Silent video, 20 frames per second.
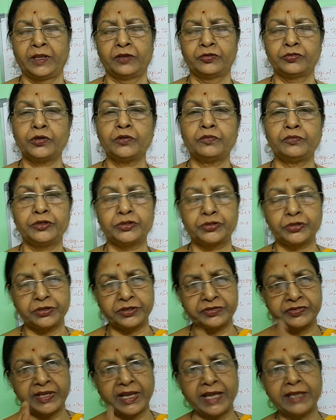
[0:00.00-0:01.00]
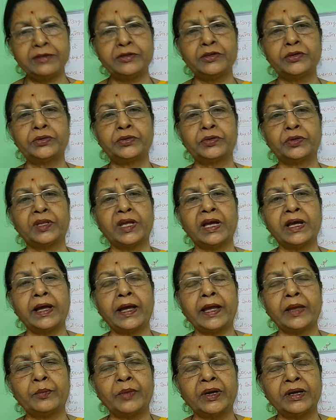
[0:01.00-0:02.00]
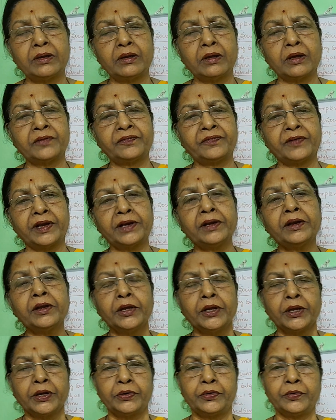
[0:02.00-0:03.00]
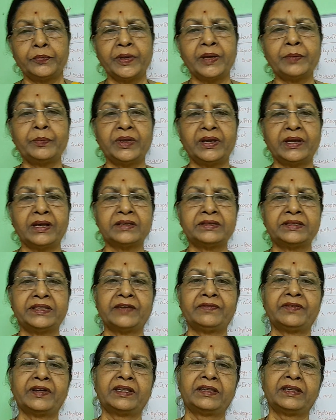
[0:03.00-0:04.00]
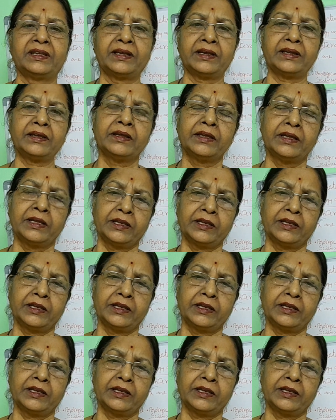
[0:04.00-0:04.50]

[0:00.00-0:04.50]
So we should salute to the Heimendorf and Dubé, because they were the